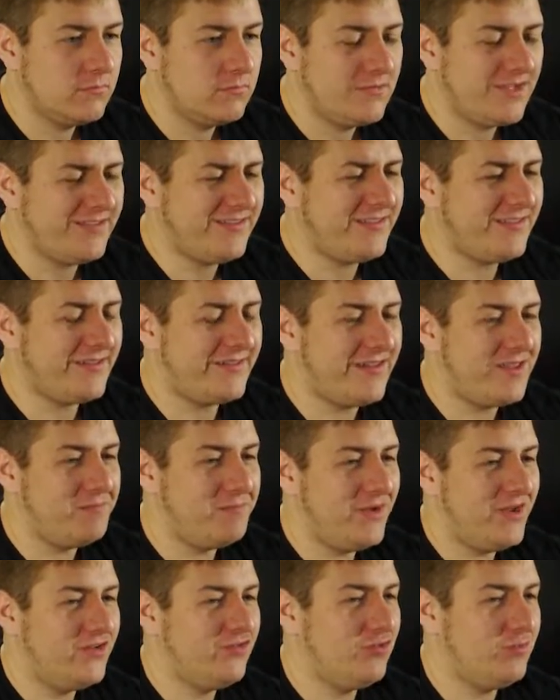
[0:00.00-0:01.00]
That's not the same
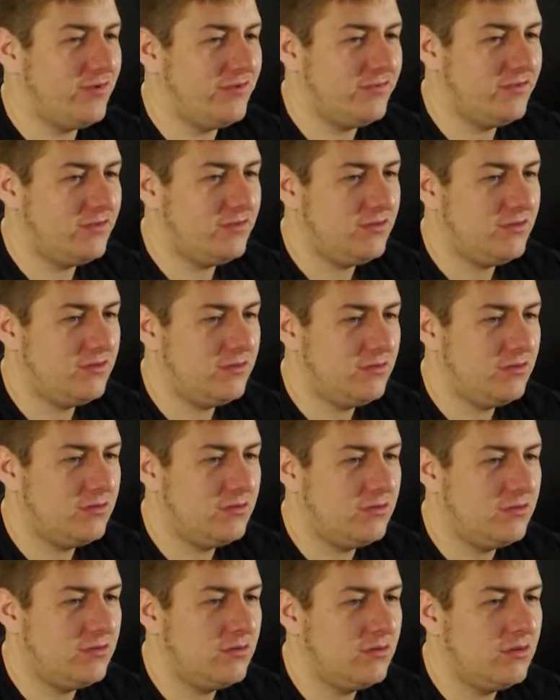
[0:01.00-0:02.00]
bedroom, is it?
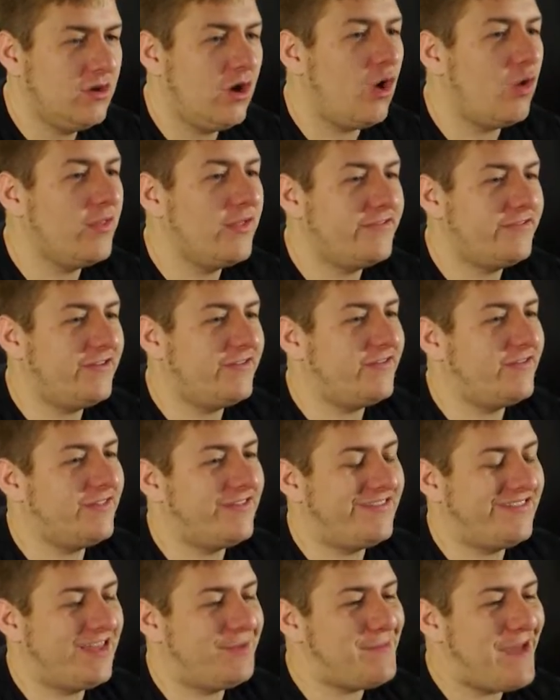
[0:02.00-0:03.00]
Oh, this isn't the
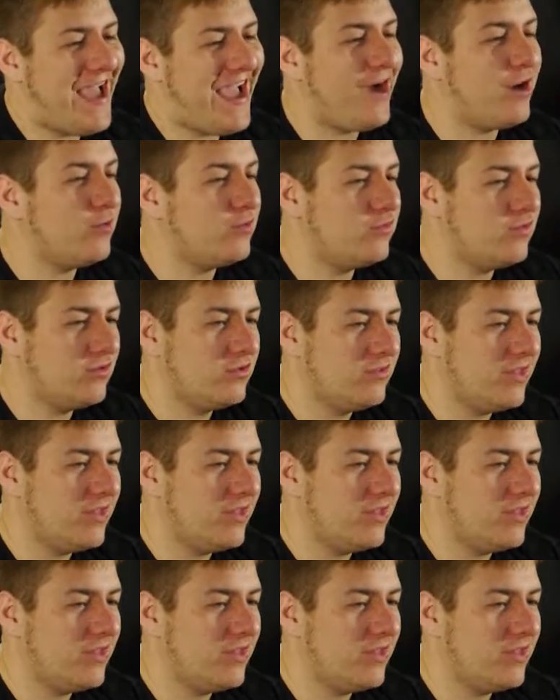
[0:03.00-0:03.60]
same house.